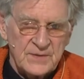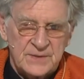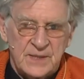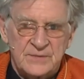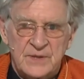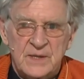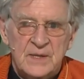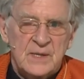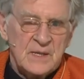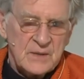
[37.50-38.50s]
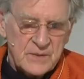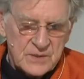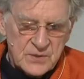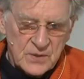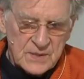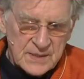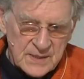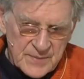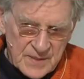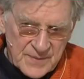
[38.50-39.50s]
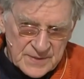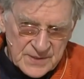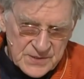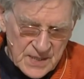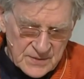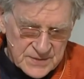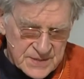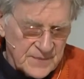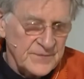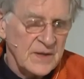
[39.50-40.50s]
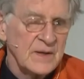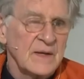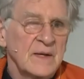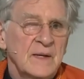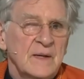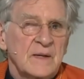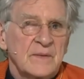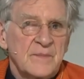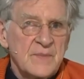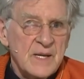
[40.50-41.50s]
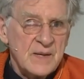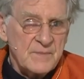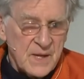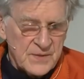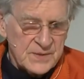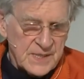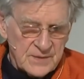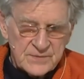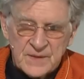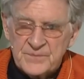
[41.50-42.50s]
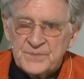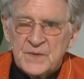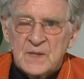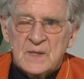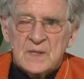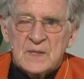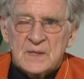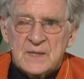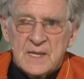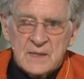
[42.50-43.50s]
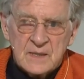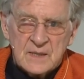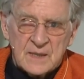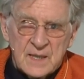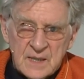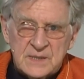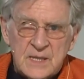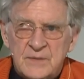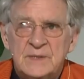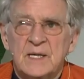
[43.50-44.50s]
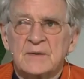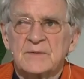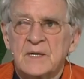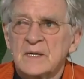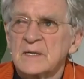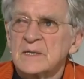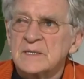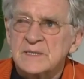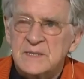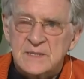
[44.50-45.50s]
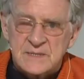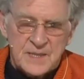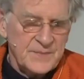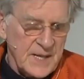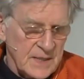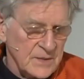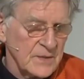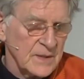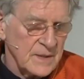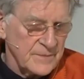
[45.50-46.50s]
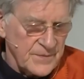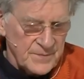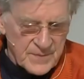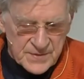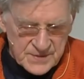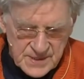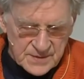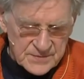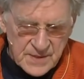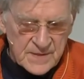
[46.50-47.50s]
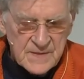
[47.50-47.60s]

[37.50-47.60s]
tantra. We talked a little bit about the Chakra Sambara, the main mother tantra. Then the Kalachakra Tantra is in the subcategory of the Mother Tantra.